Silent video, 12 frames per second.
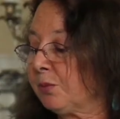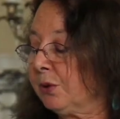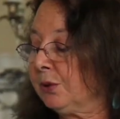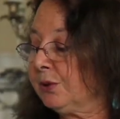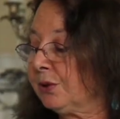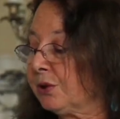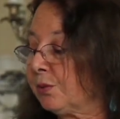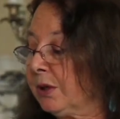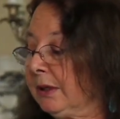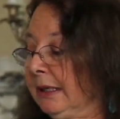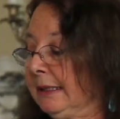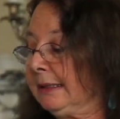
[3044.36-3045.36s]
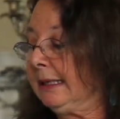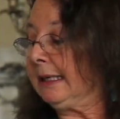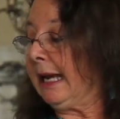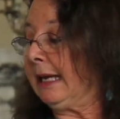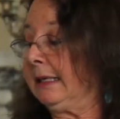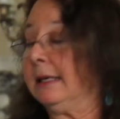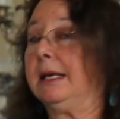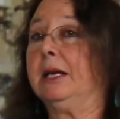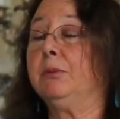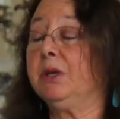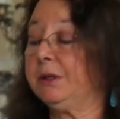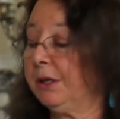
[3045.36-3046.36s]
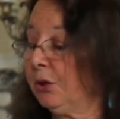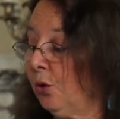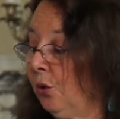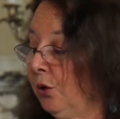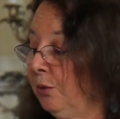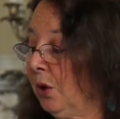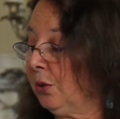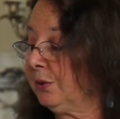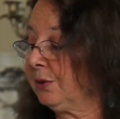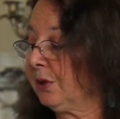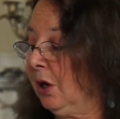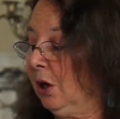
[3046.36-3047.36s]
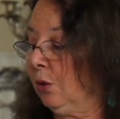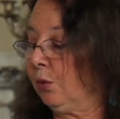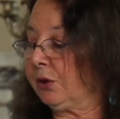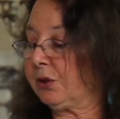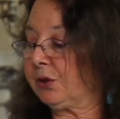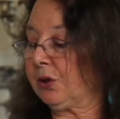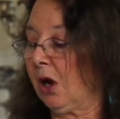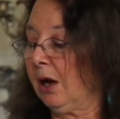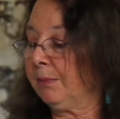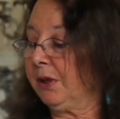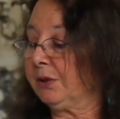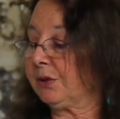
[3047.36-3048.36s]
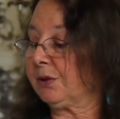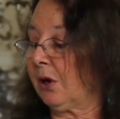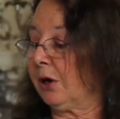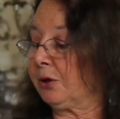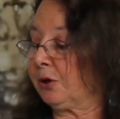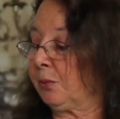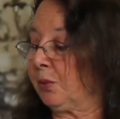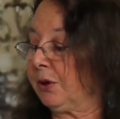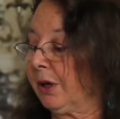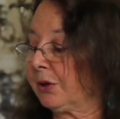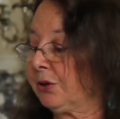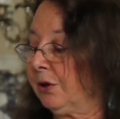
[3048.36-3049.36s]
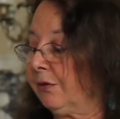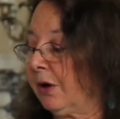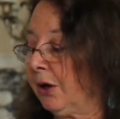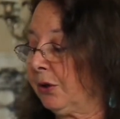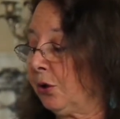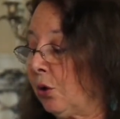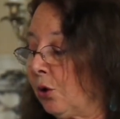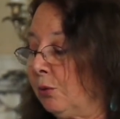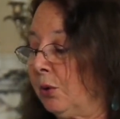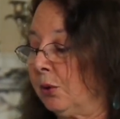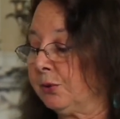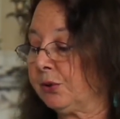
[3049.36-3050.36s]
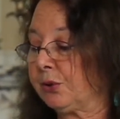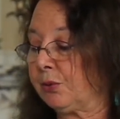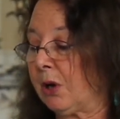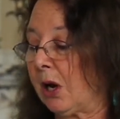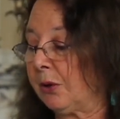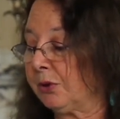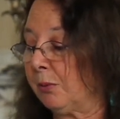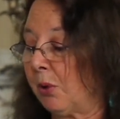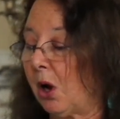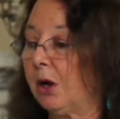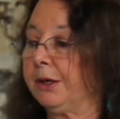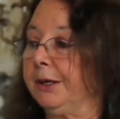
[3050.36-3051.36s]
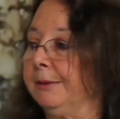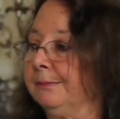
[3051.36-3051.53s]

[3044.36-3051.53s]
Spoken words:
produces releasing and inhibiting hormones, which stop and start the production of other hormones throughout the body.